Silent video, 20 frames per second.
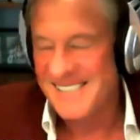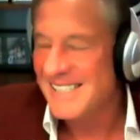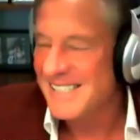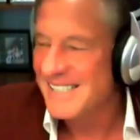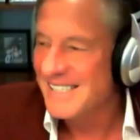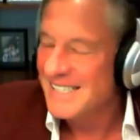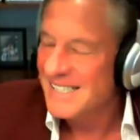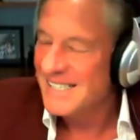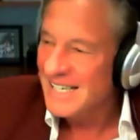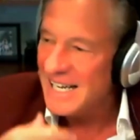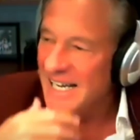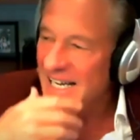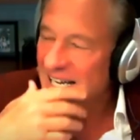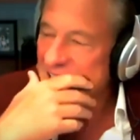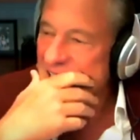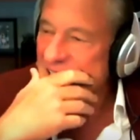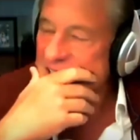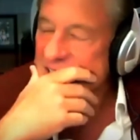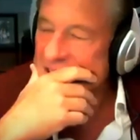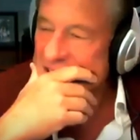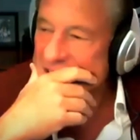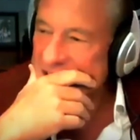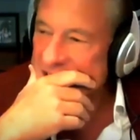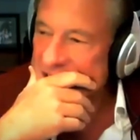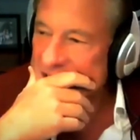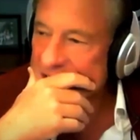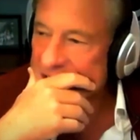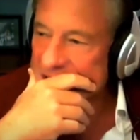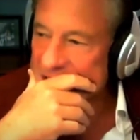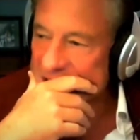Yeah. And,
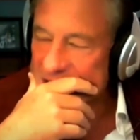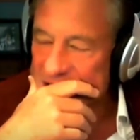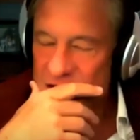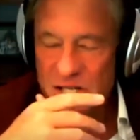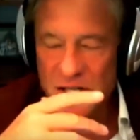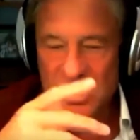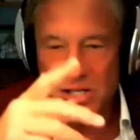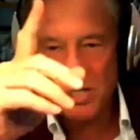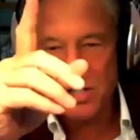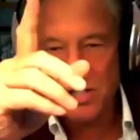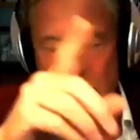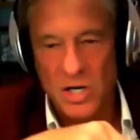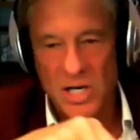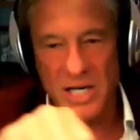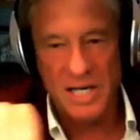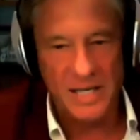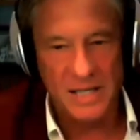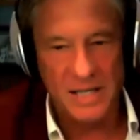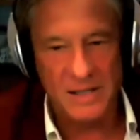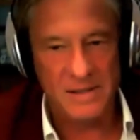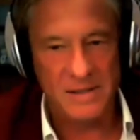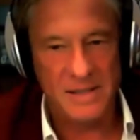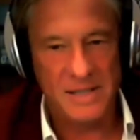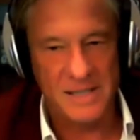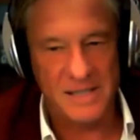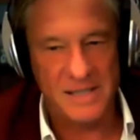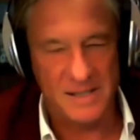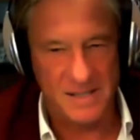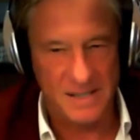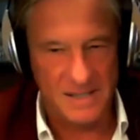you know, she did a triangle.
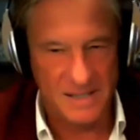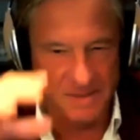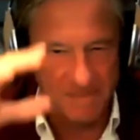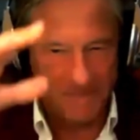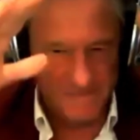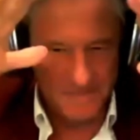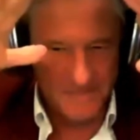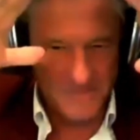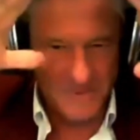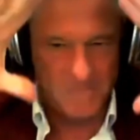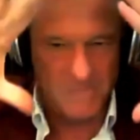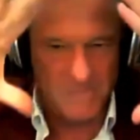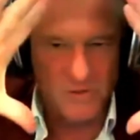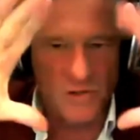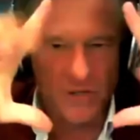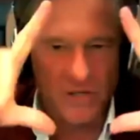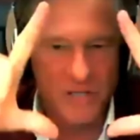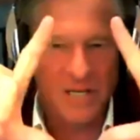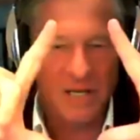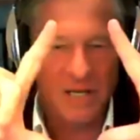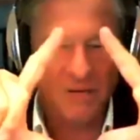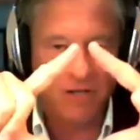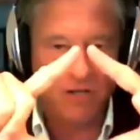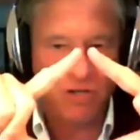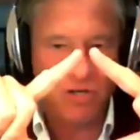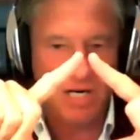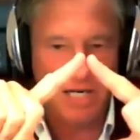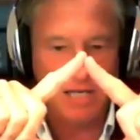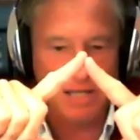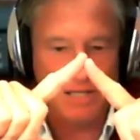And uh, the, think of the
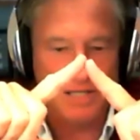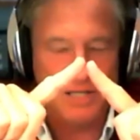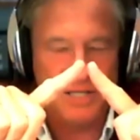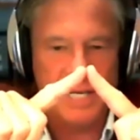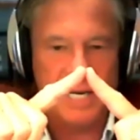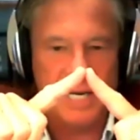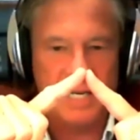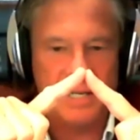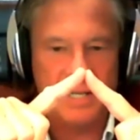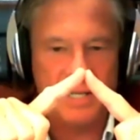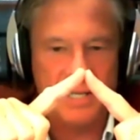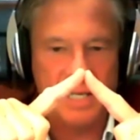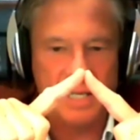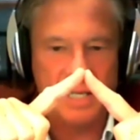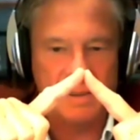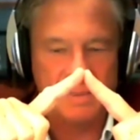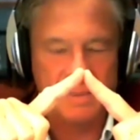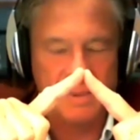triangle as the ANC.